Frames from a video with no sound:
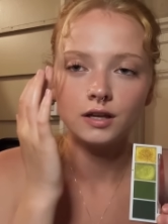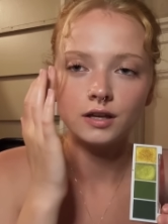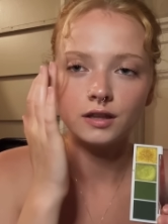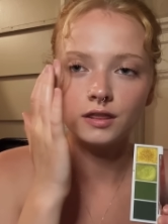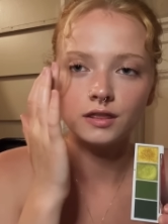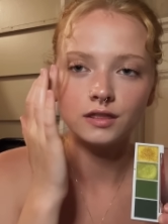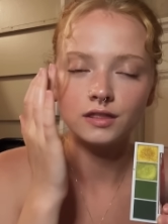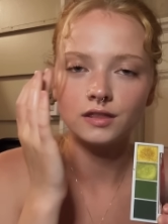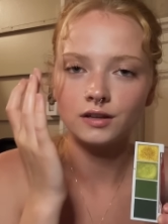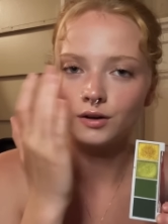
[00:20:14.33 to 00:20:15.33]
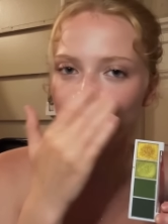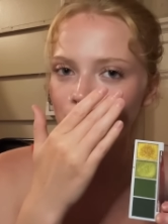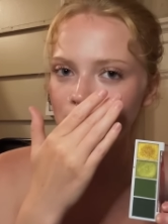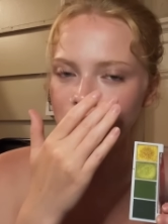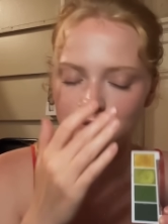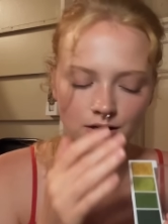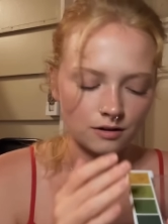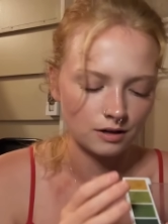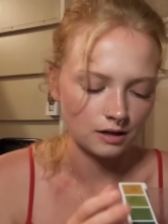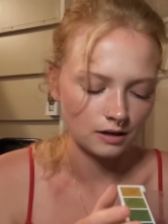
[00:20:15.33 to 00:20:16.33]
in the crease
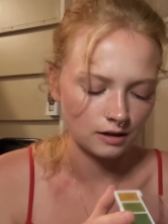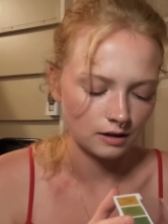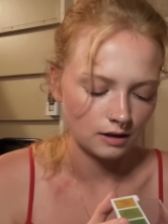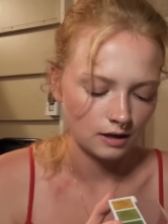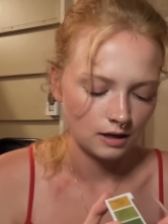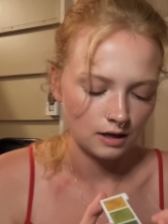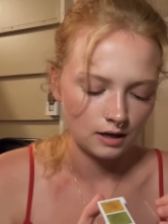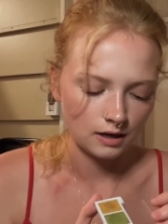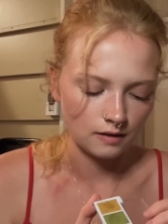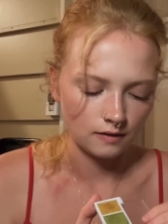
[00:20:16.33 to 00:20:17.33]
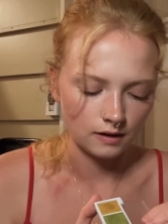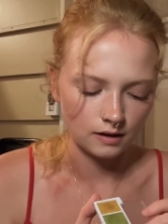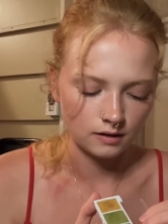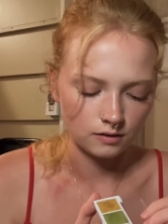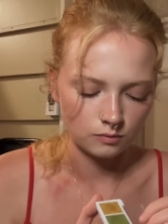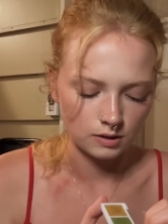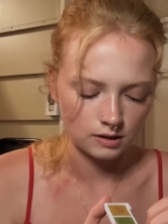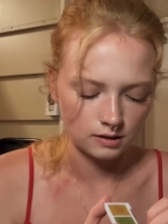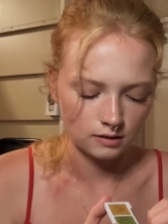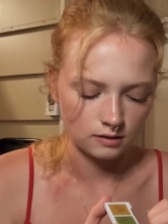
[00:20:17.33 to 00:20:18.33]
area, and then we
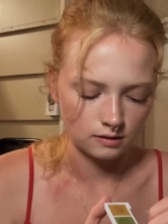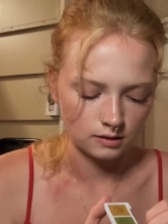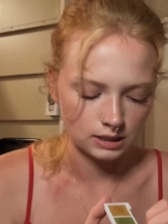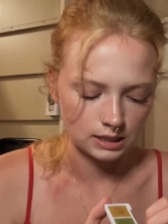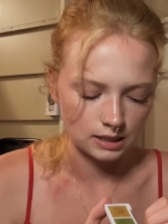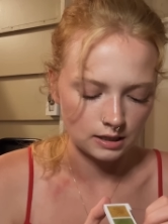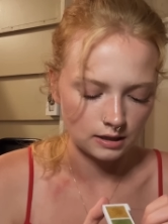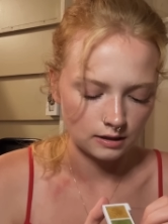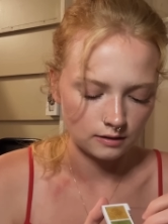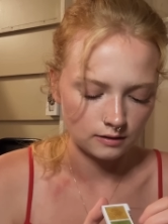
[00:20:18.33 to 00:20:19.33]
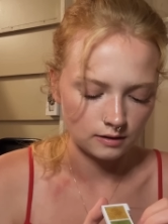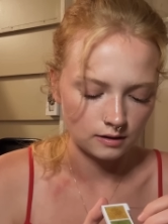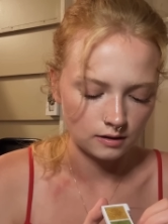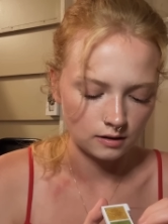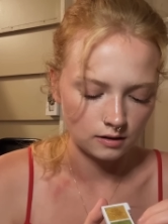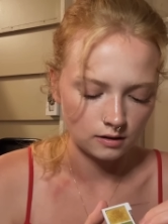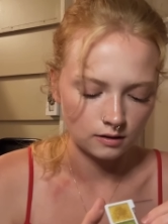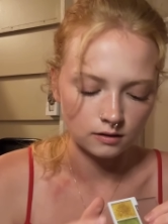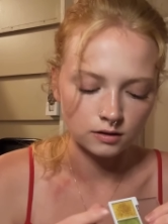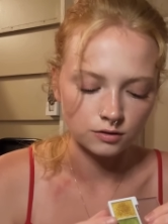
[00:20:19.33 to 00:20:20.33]
can take the
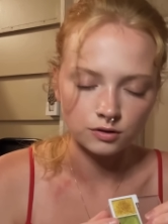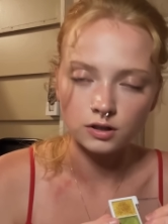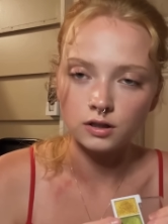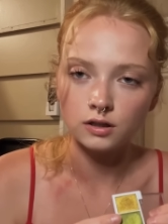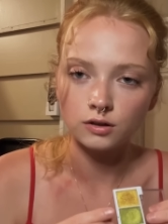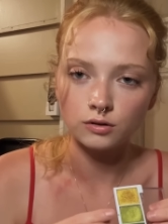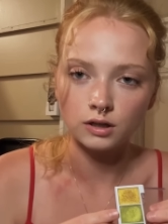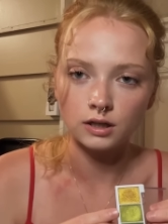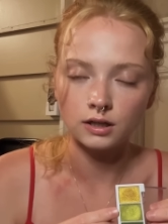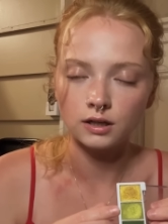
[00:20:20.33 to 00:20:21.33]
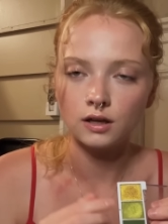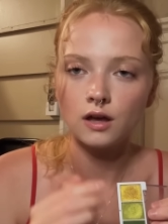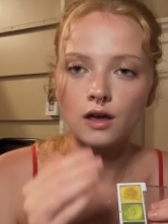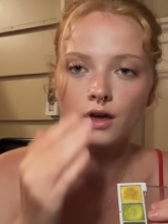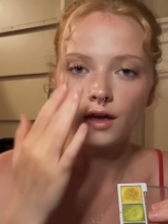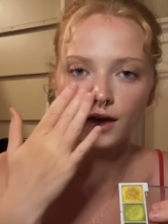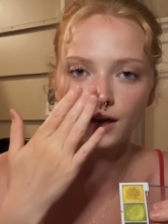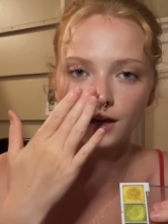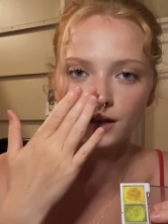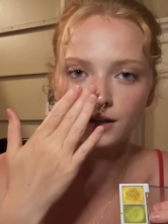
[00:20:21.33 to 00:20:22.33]
glittery green
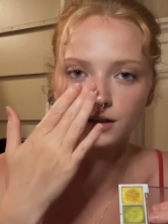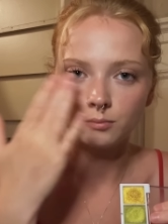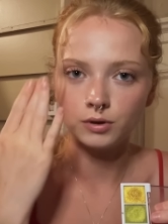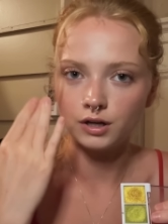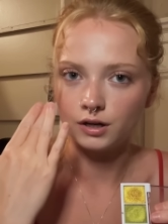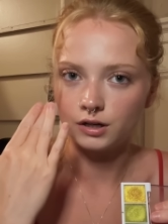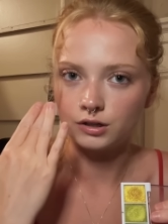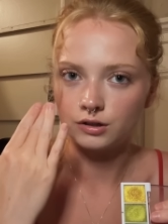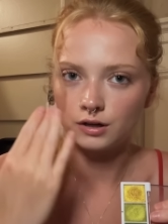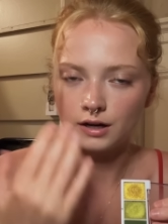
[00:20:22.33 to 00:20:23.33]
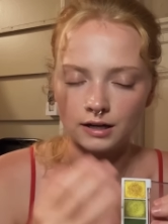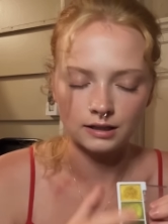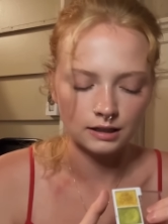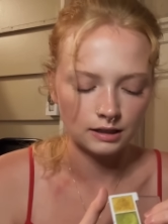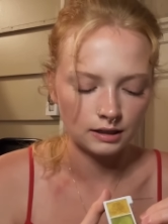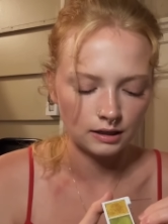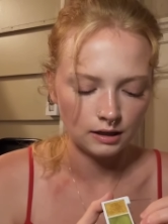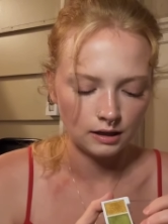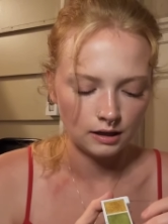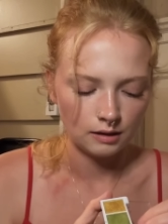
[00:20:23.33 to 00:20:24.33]
and put it on your eyelid.
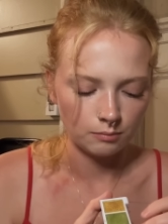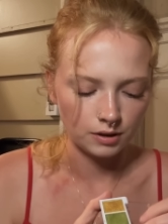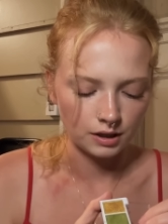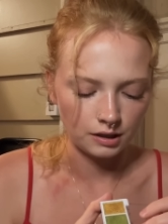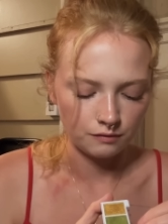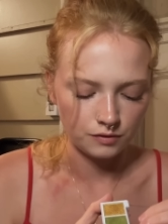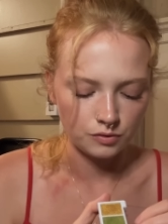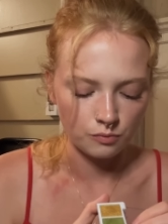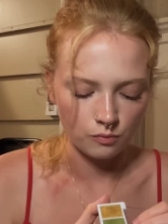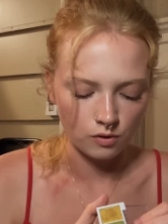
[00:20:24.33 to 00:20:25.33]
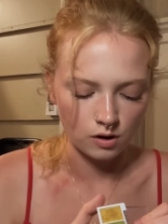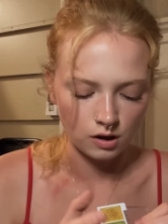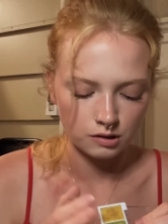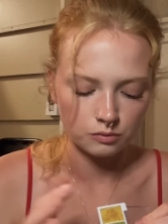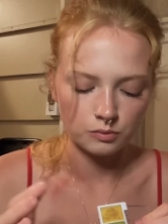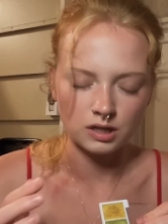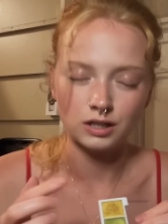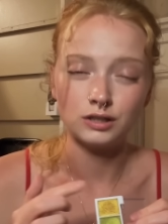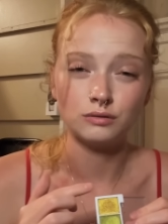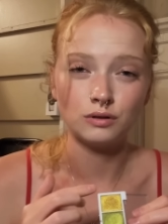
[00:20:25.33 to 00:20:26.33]
But if you want, we could
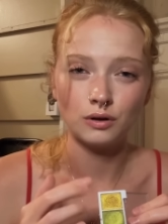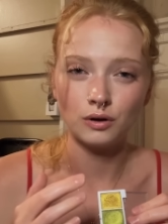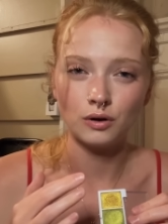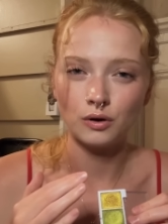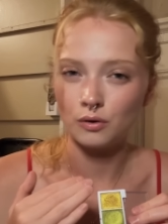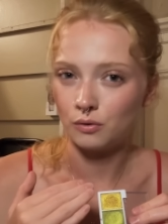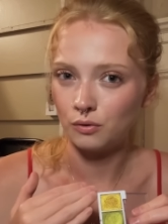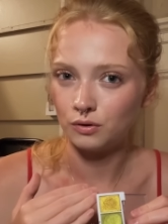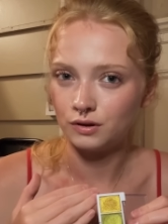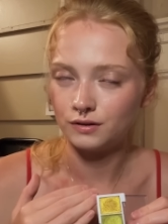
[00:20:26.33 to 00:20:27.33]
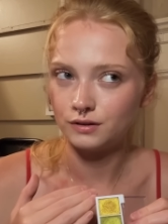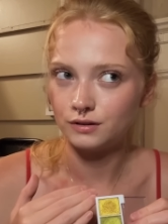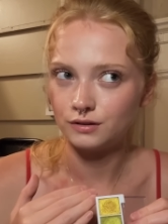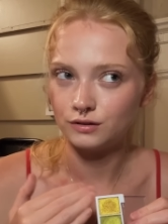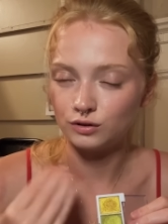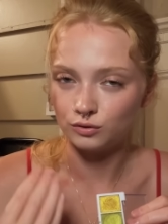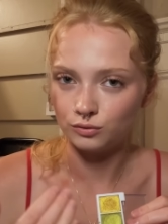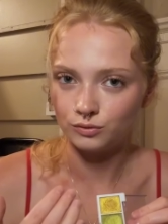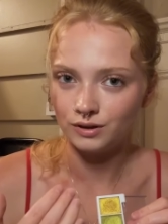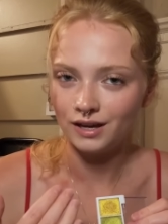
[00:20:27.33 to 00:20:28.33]
do the gold
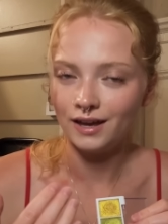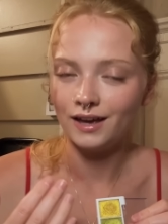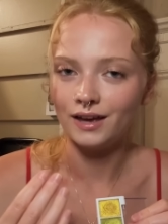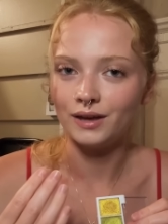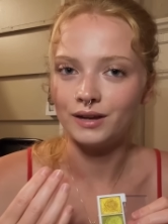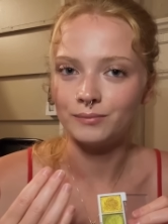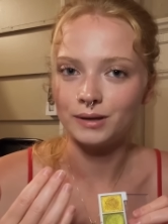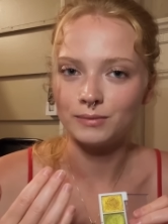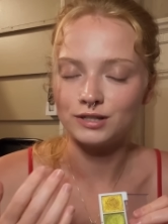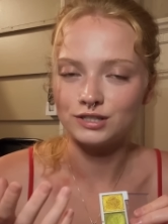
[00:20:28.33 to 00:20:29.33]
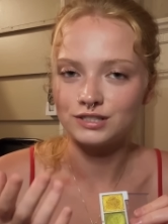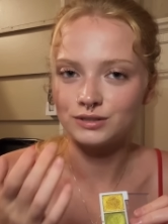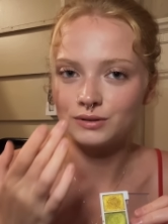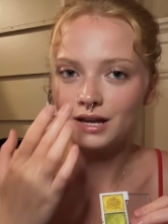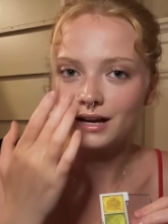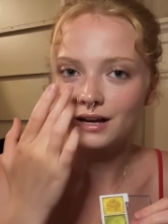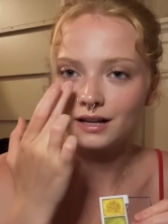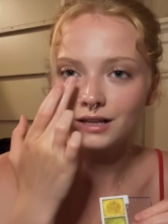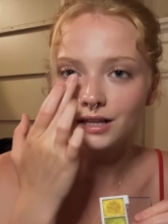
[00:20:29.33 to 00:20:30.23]
too, and maybe just do like a